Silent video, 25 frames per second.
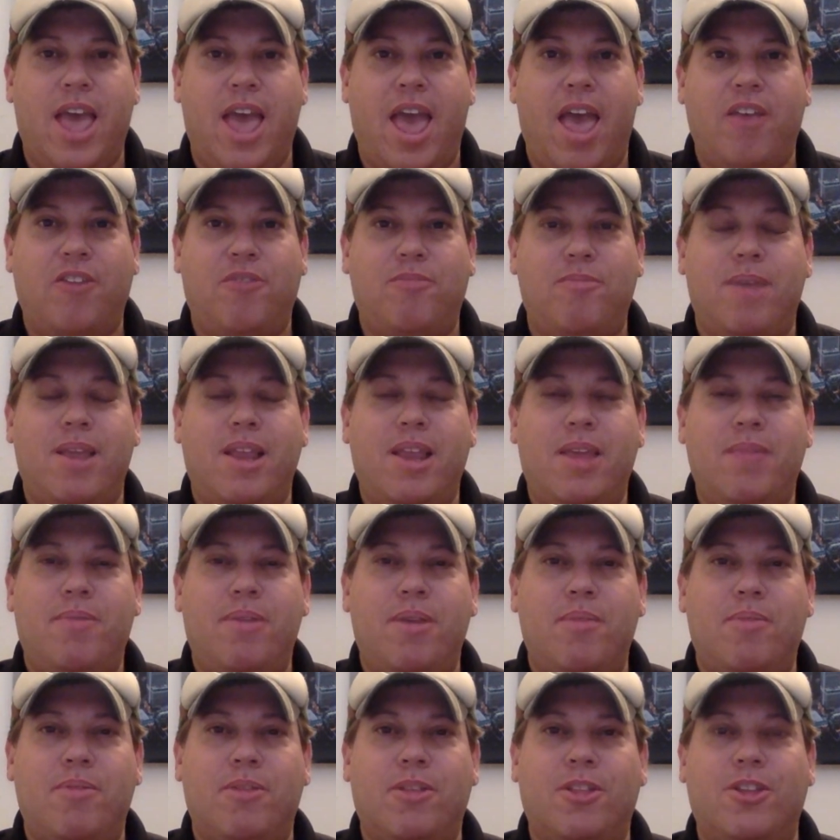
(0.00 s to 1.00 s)
As many
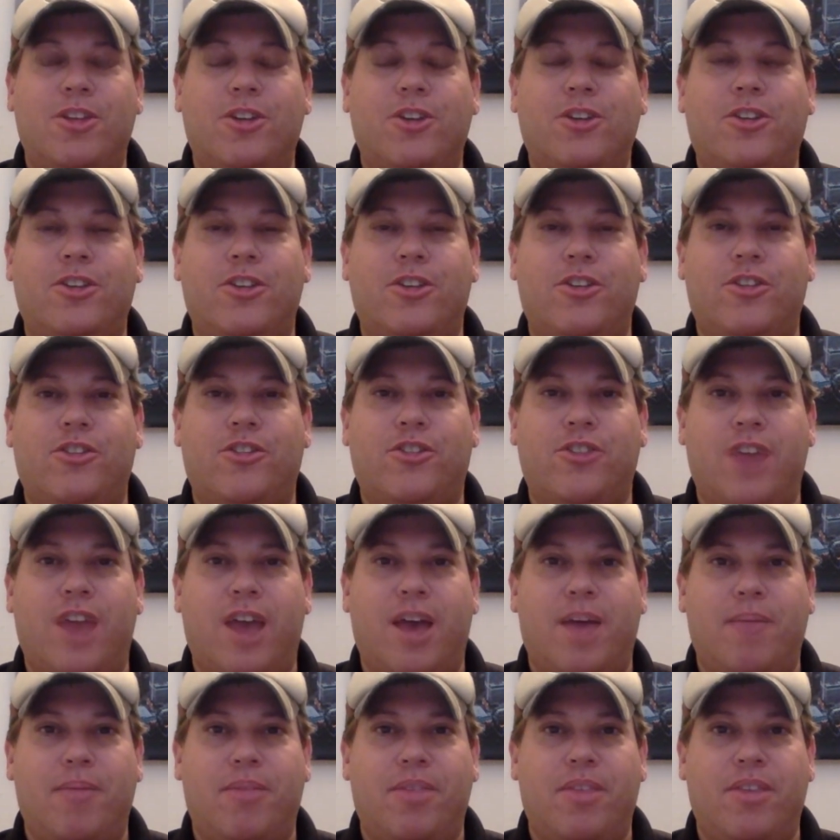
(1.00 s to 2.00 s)
people look to
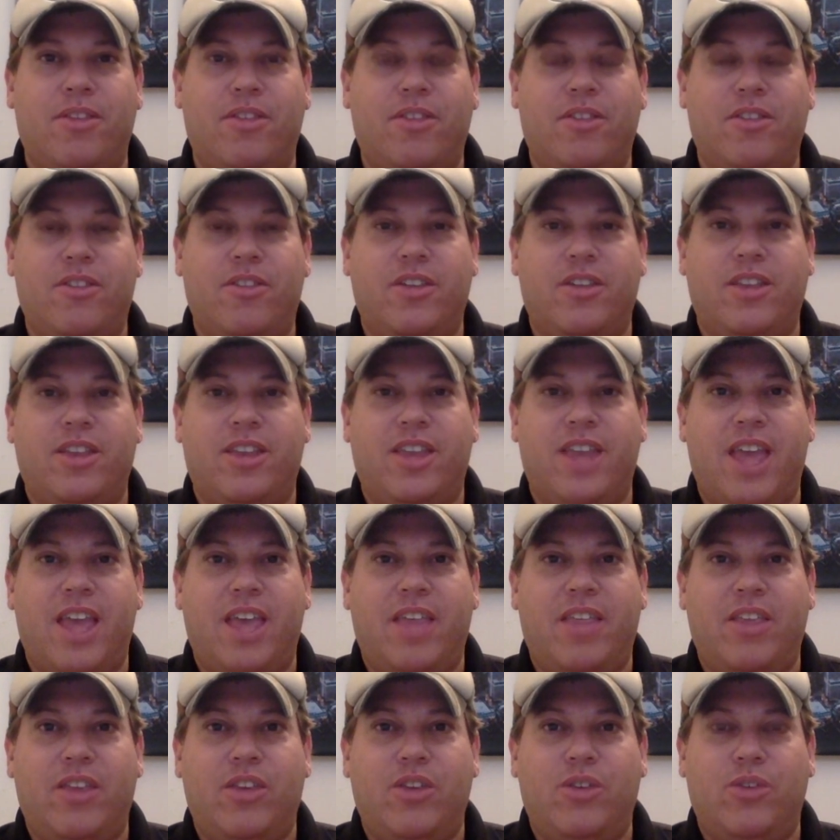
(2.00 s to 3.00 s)
shop, this is a
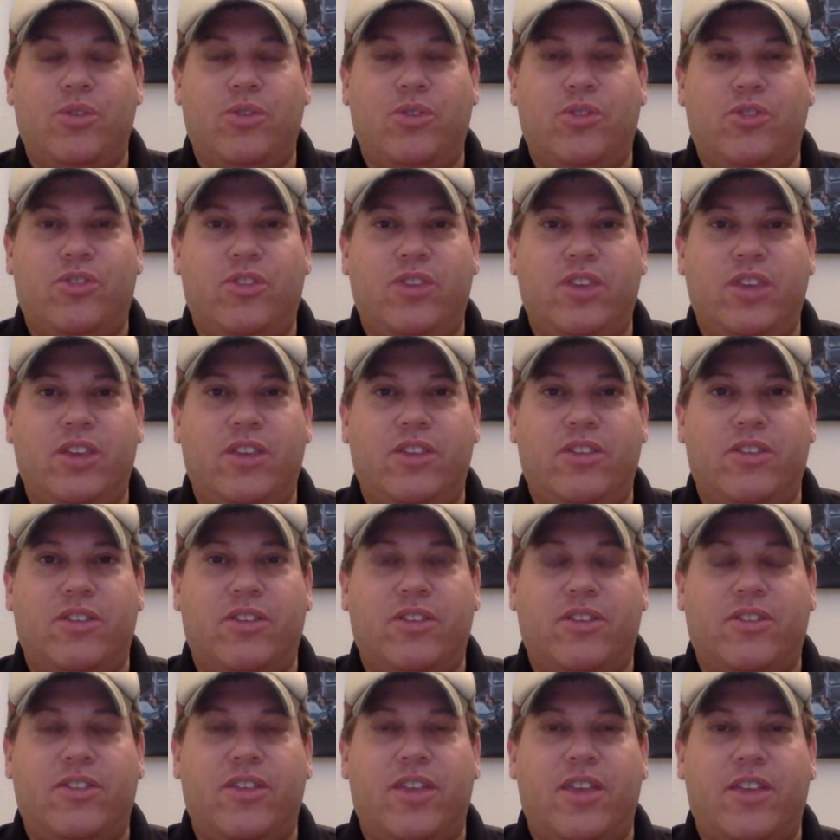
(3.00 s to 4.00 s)
day that you see
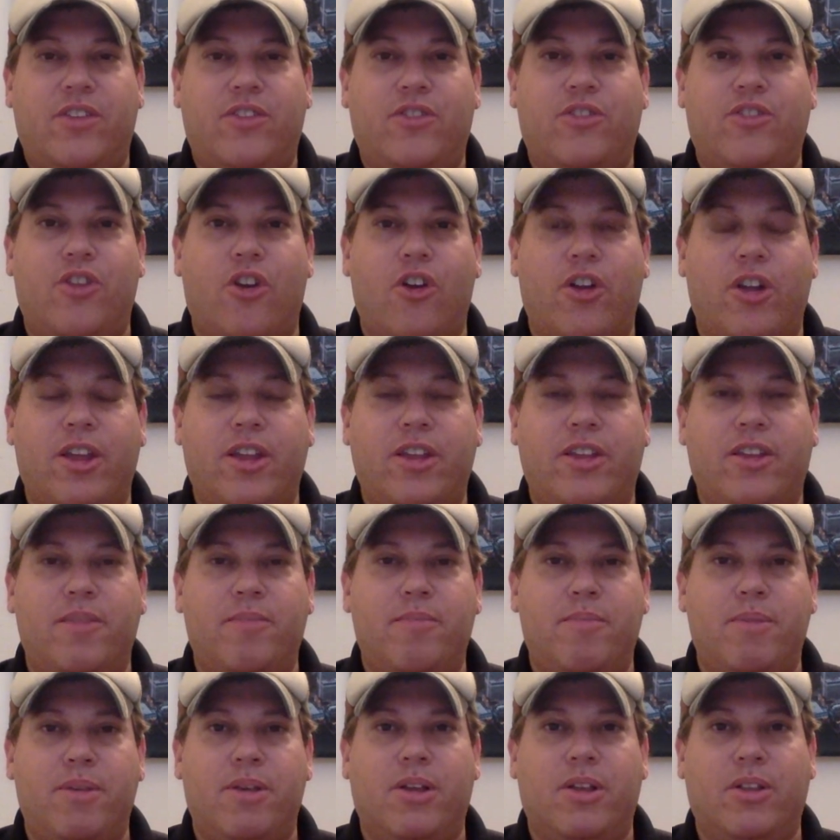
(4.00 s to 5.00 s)
success starting to
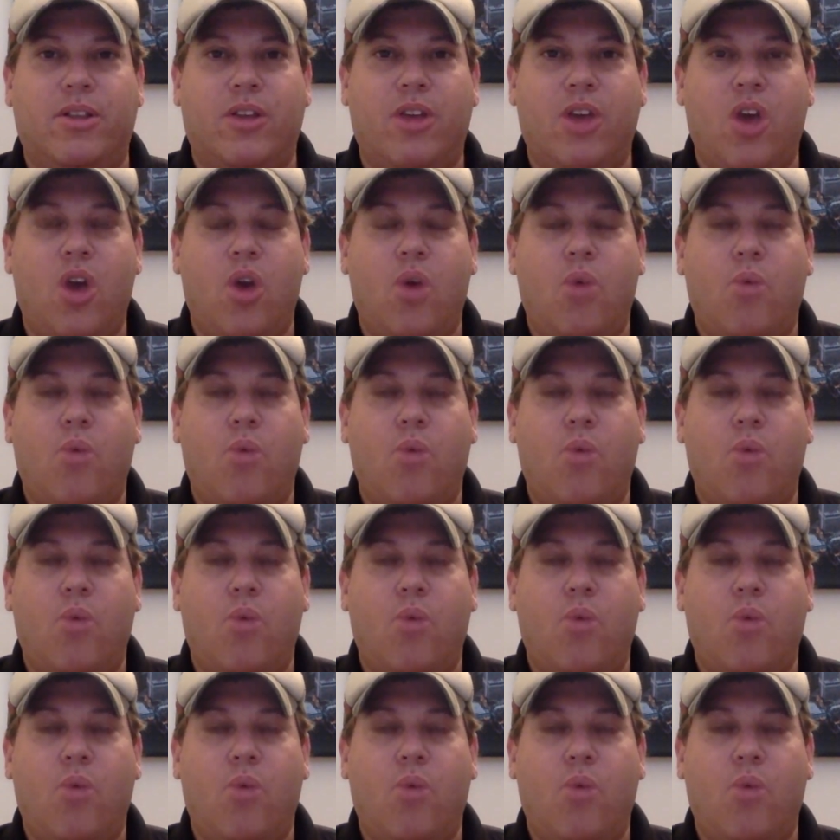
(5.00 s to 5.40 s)
build.